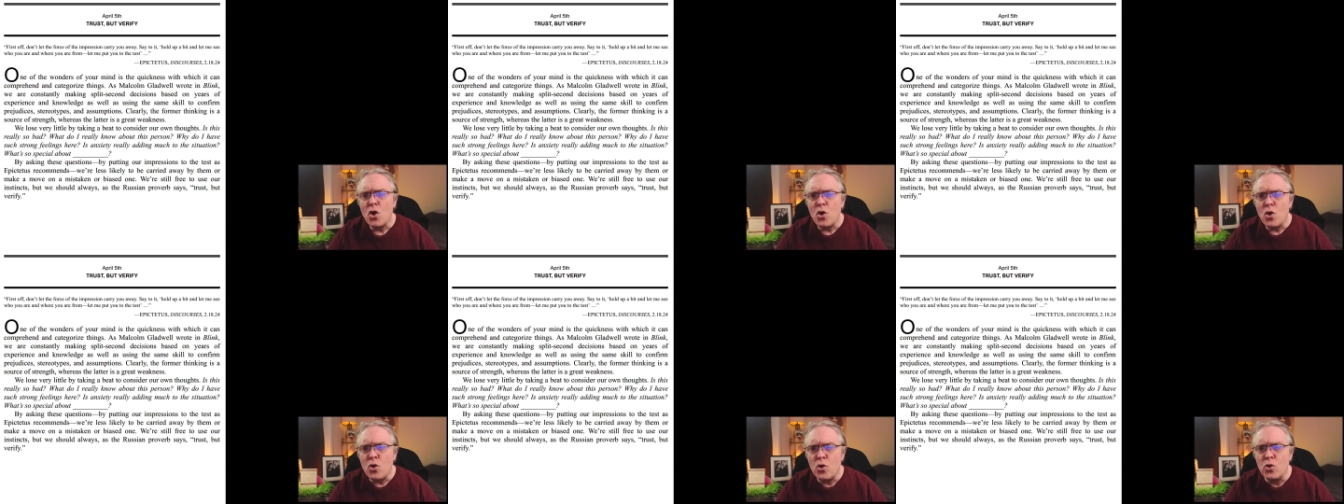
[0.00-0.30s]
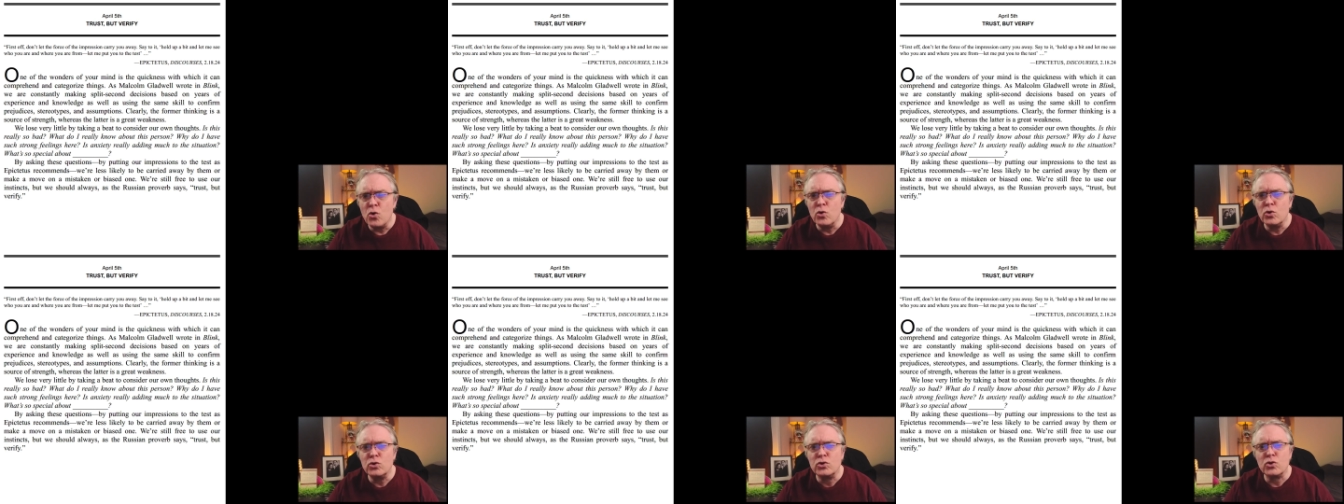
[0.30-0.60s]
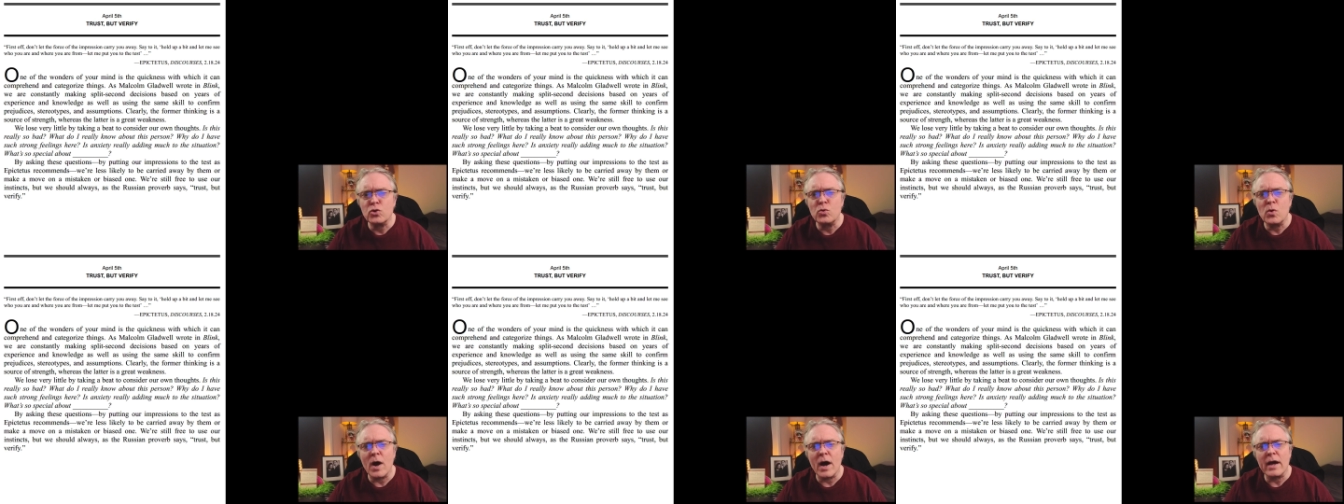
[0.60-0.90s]
Who
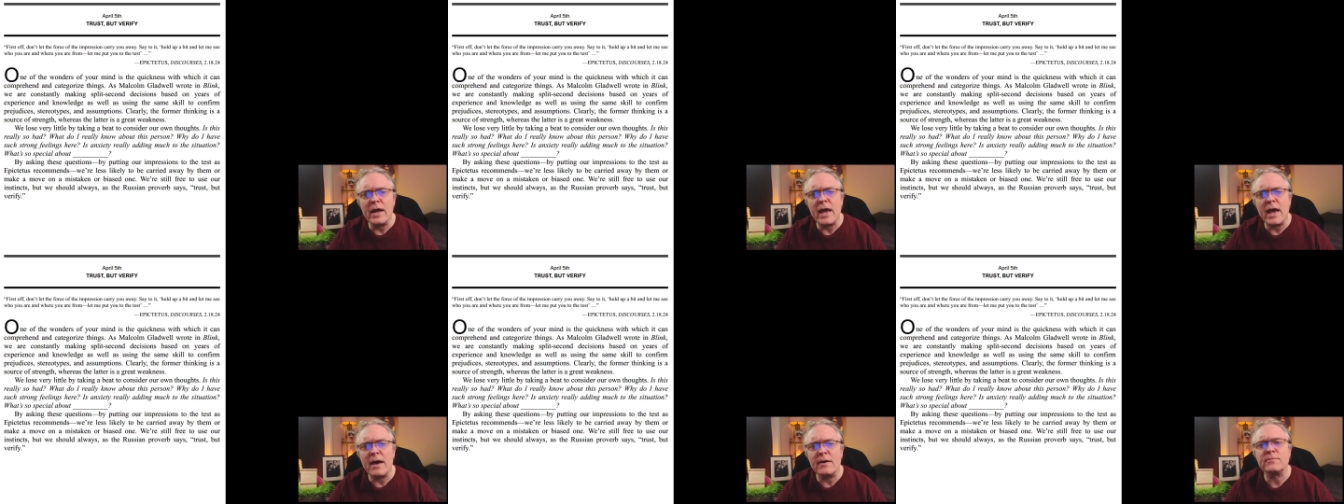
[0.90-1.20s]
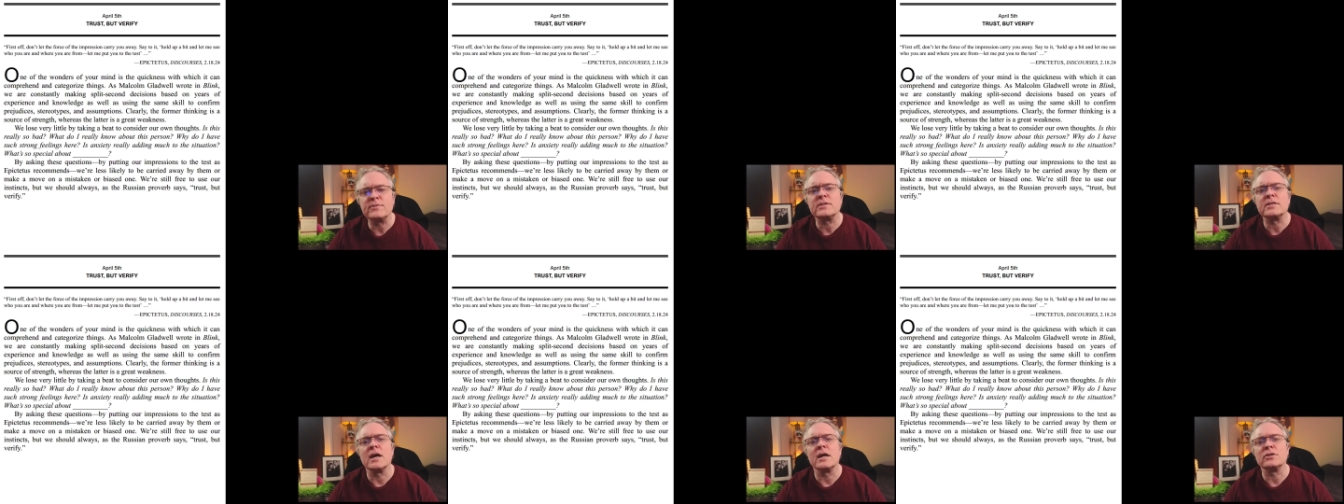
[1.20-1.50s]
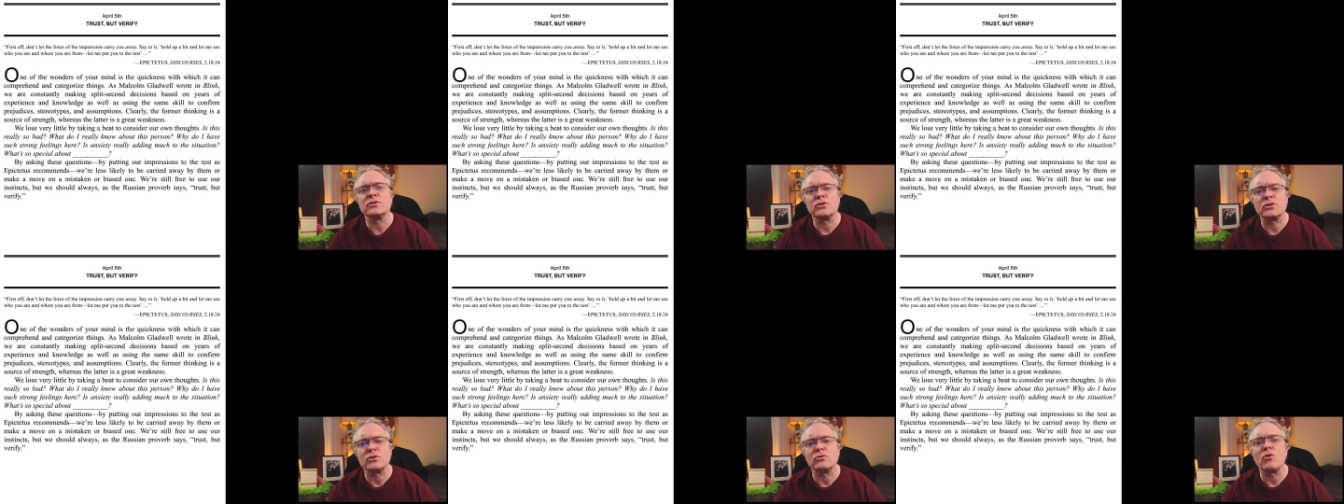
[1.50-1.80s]
do I have
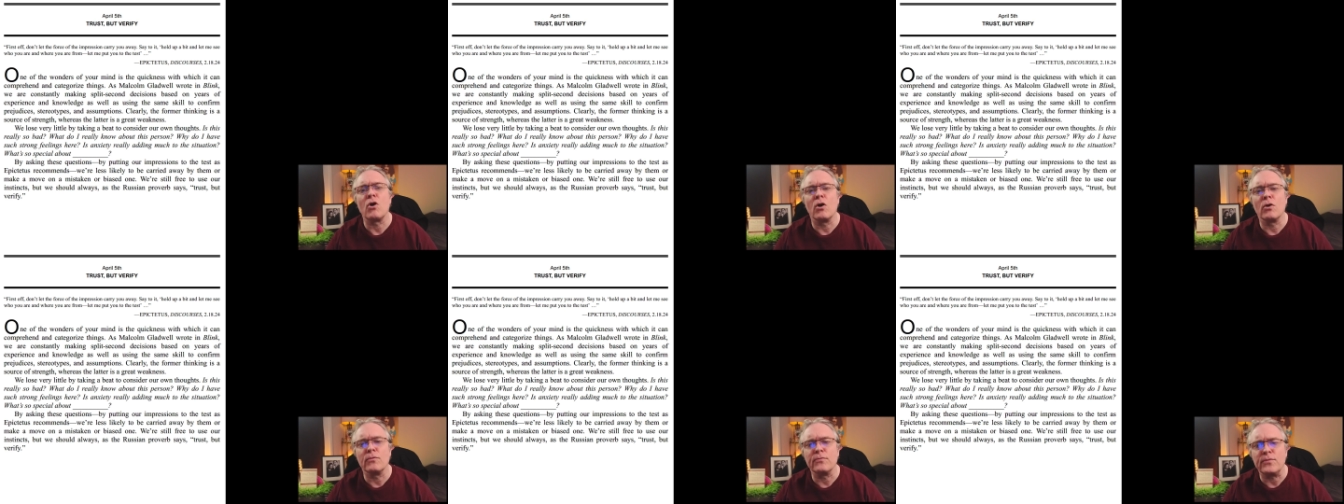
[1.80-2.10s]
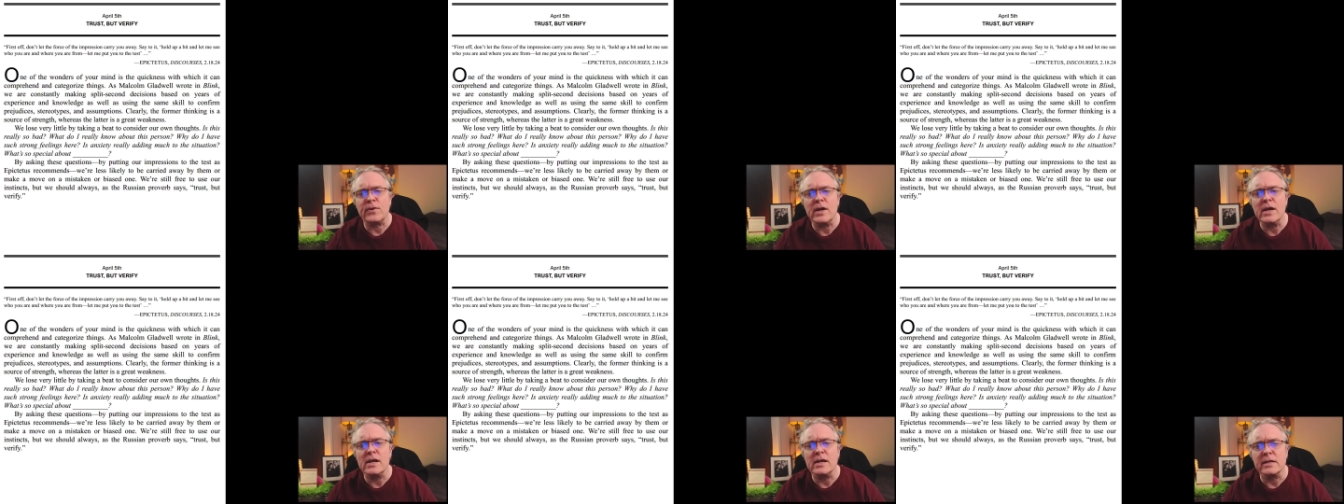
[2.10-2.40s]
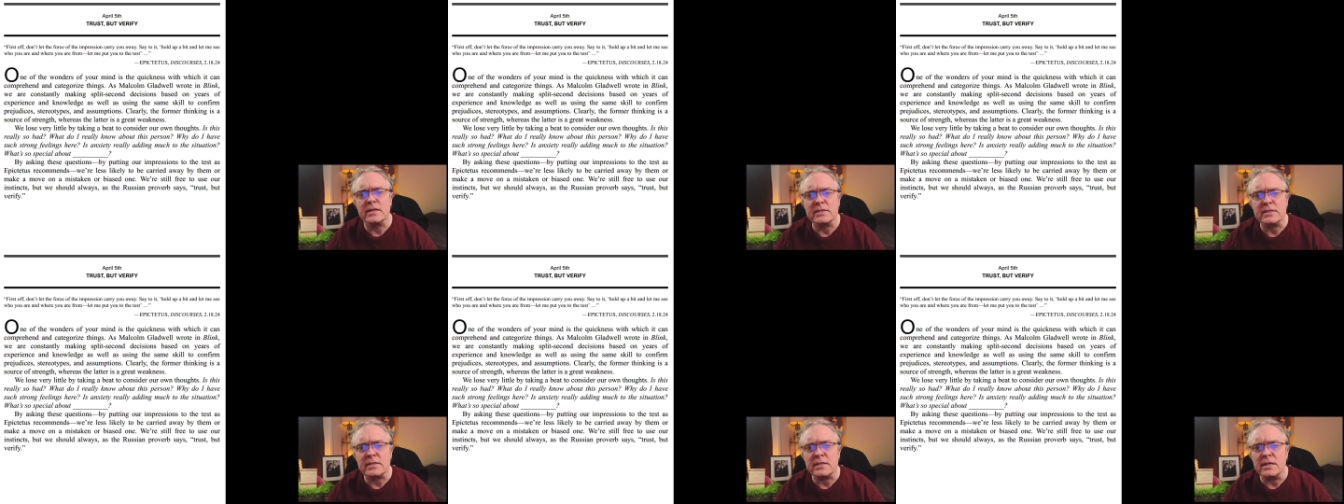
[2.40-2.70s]
such strong
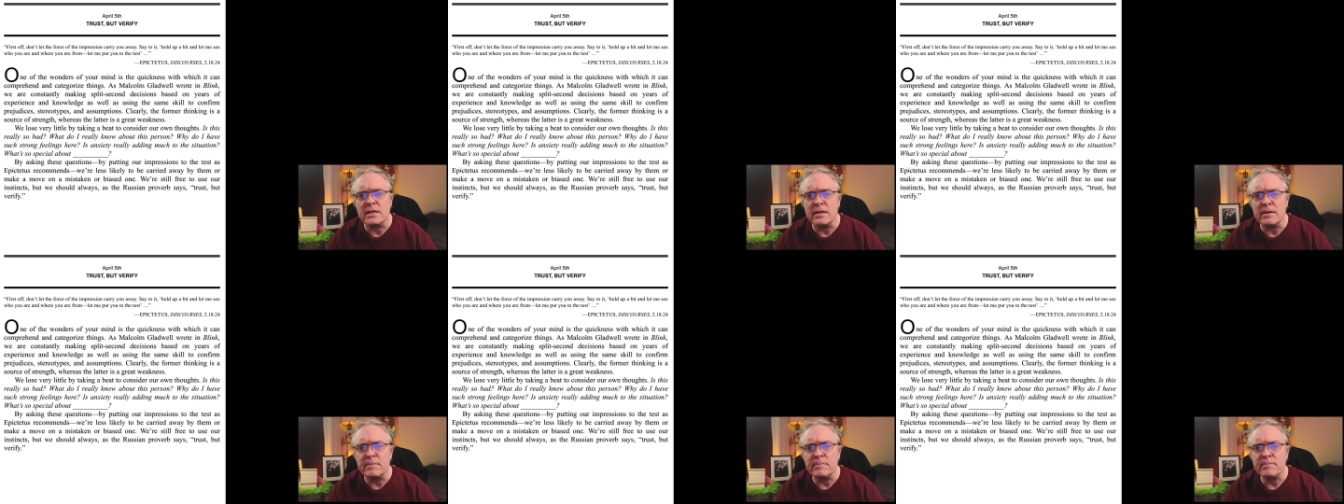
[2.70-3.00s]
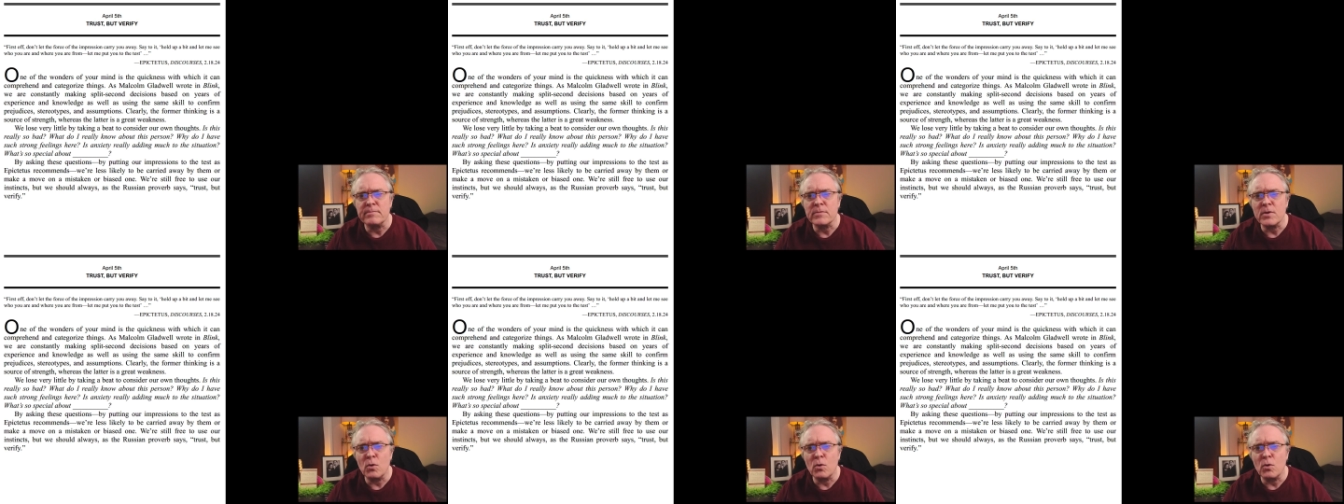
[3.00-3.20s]
feelings here?